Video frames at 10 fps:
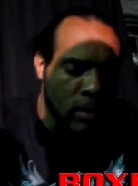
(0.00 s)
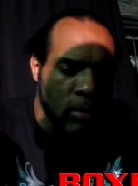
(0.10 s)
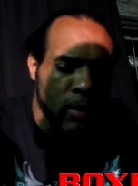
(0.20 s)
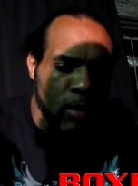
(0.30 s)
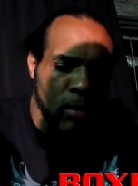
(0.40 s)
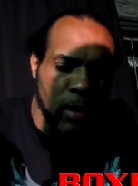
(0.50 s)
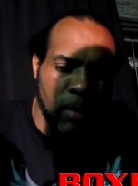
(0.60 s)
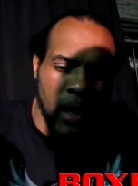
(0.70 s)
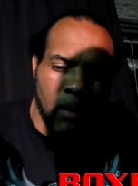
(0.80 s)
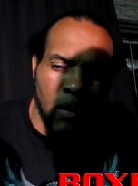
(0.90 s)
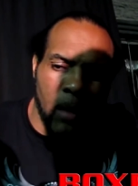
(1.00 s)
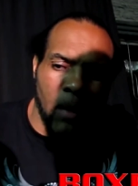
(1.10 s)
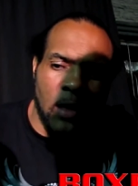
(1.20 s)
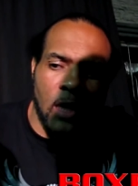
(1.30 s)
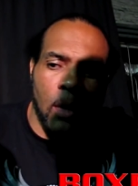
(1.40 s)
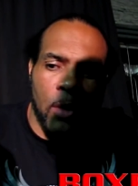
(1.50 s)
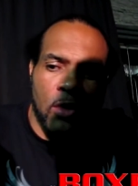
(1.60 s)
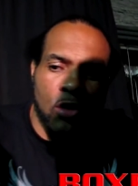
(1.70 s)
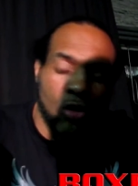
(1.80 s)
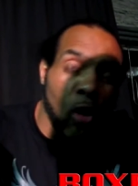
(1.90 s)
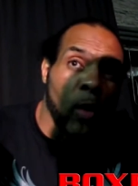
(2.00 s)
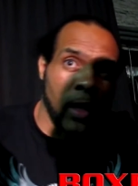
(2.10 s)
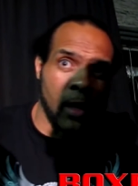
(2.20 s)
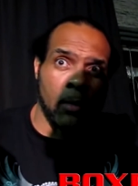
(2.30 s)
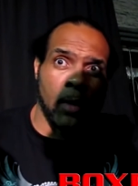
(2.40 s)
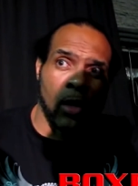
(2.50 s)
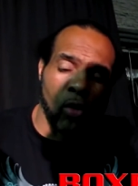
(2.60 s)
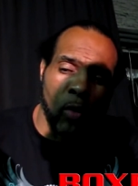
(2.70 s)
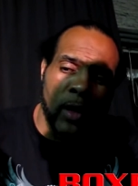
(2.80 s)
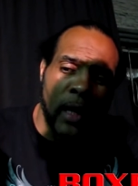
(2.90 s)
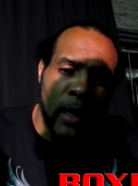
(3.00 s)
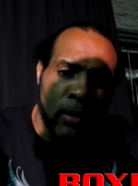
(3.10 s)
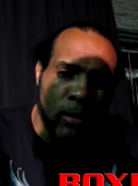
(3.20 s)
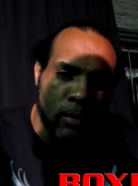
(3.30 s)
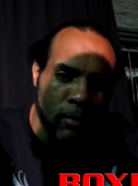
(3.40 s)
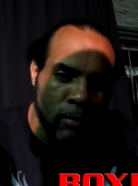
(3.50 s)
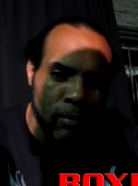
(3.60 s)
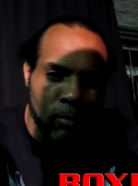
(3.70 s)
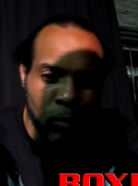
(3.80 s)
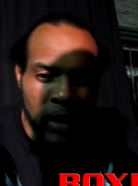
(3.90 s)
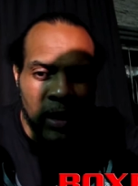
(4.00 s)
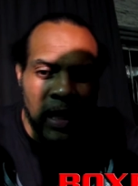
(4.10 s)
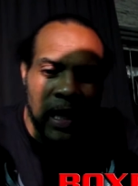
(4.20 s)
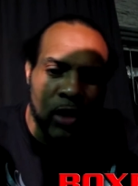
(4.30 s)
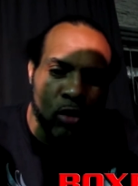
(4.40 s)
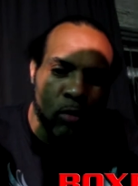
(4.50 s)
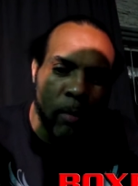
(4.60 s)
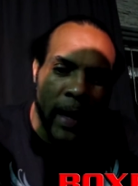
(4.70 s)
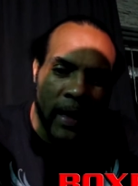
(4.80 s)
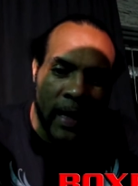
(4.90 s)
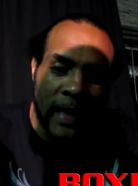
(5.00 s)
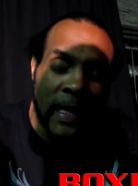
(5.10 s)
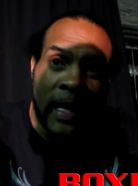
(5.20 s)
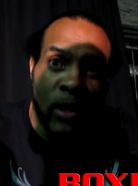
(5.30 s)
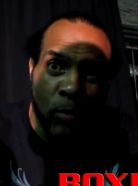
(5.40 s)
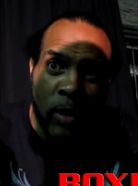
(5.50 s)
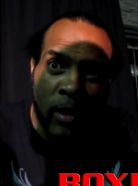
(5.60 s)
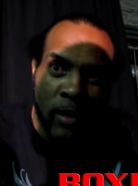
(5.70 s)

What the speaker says: So it made my job easier, knowing him and knowing that what he could do back in 1993.